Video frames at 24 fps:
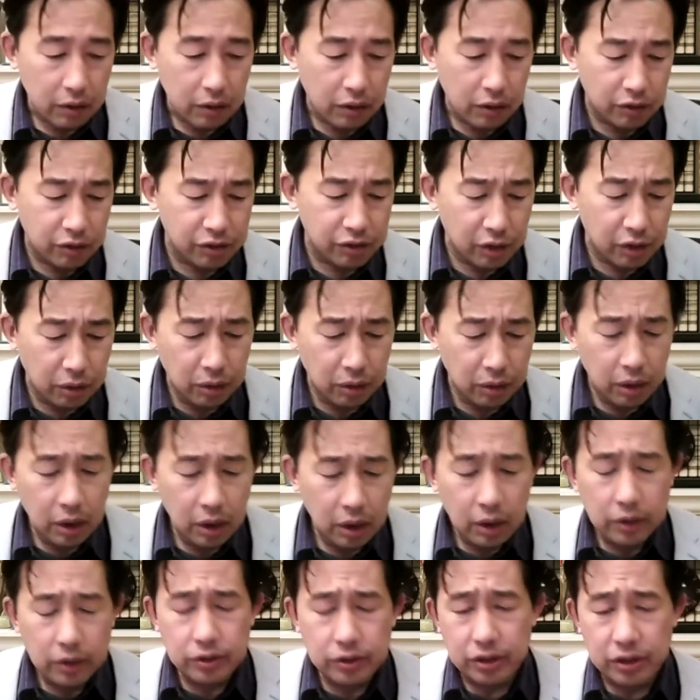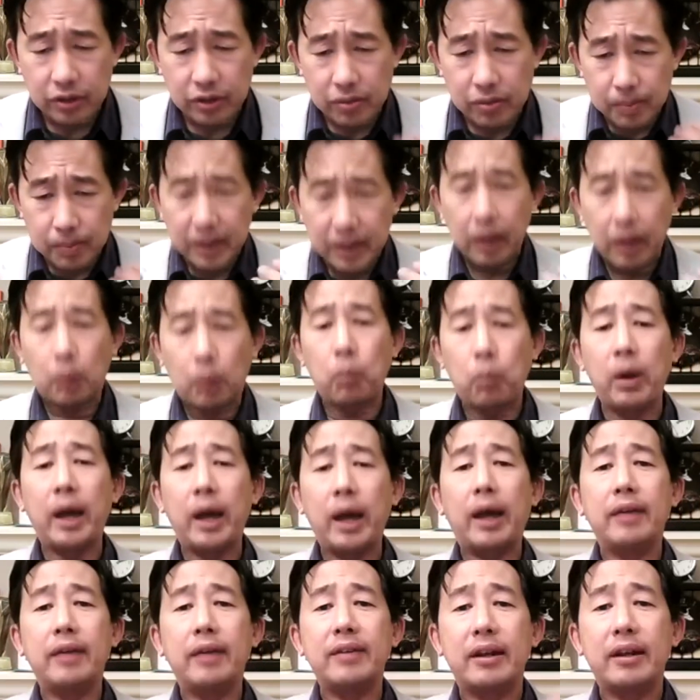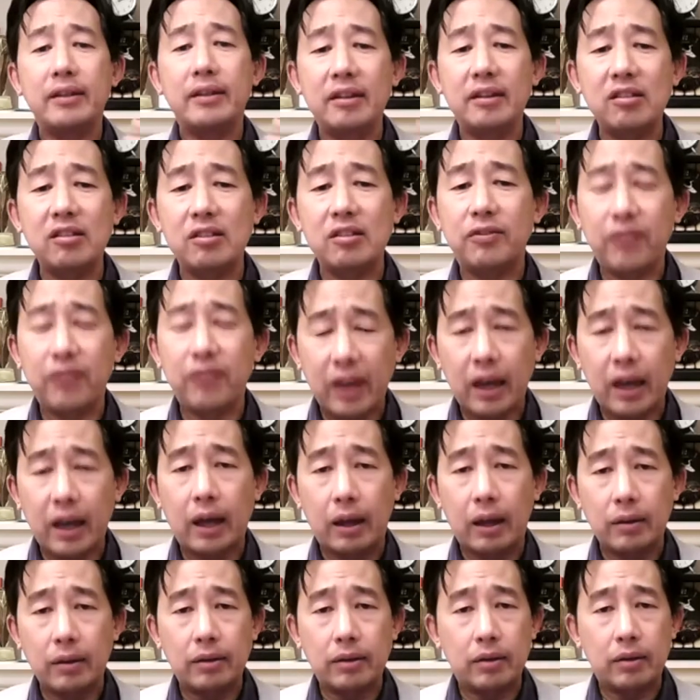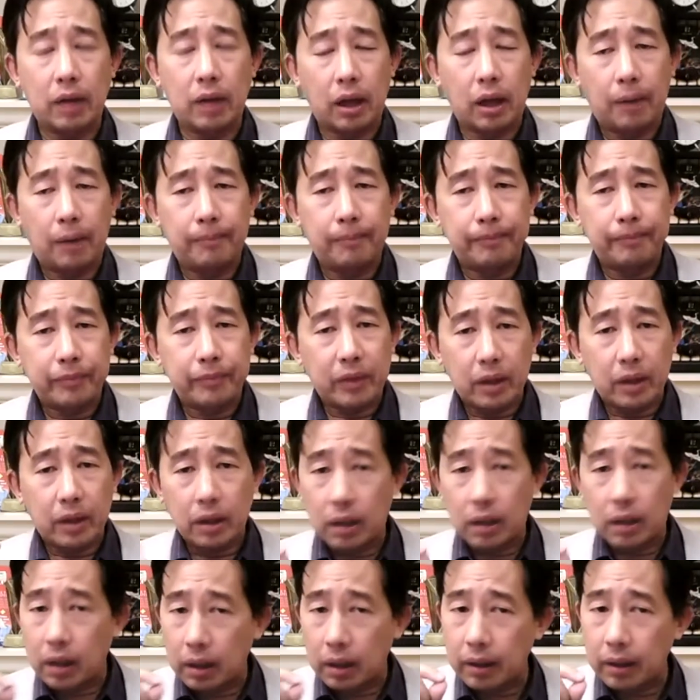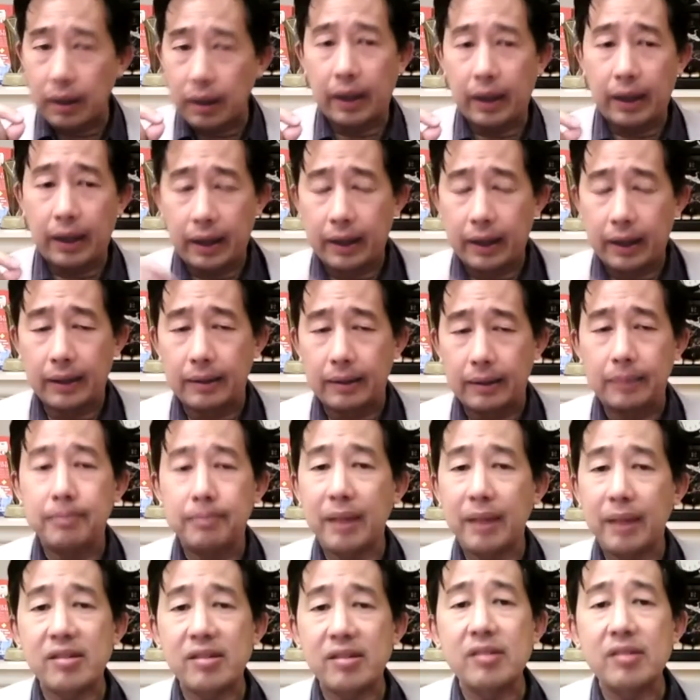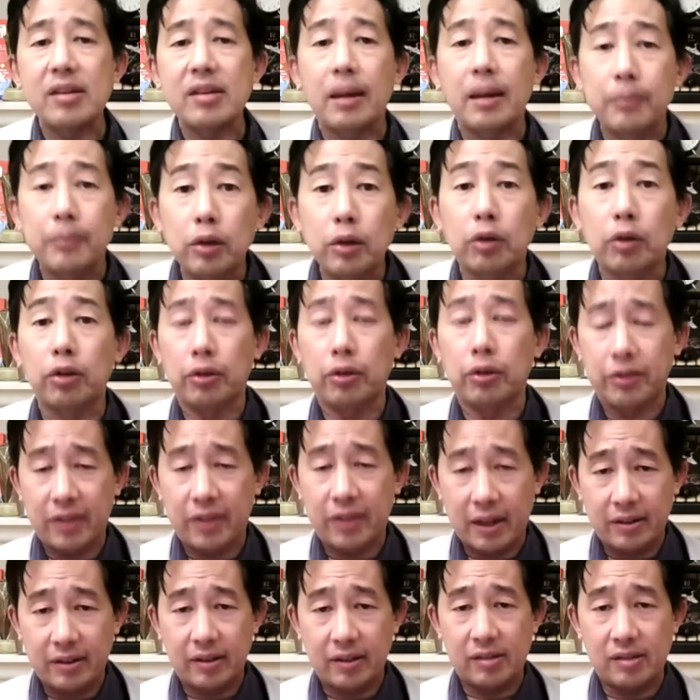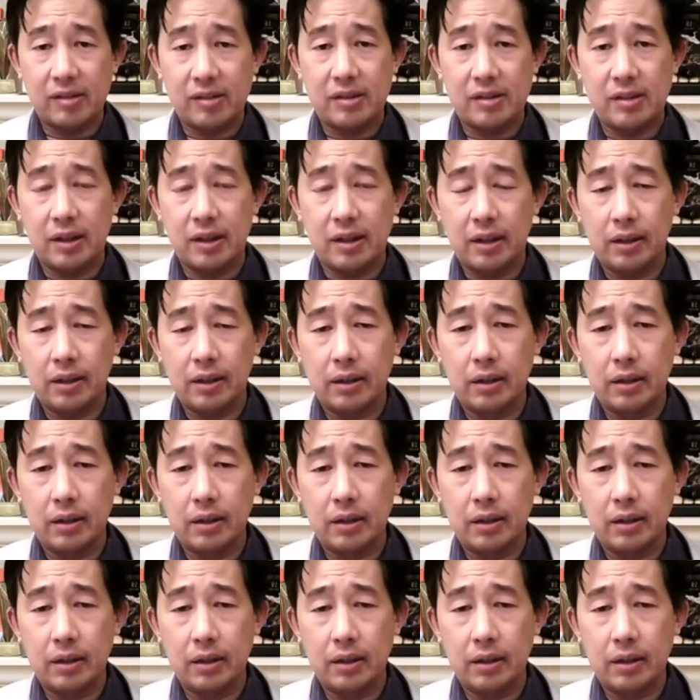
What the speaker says: So just be aware that this fear, it messes up your authenticity.